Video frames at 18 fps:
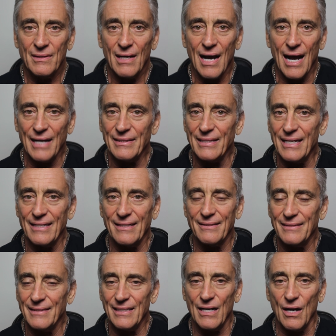I
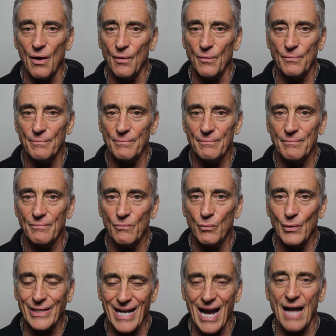think, you know,
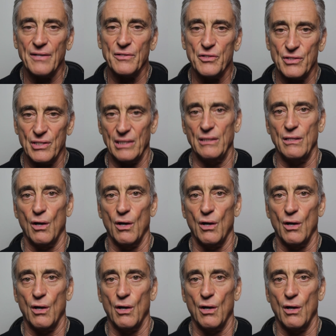we got to see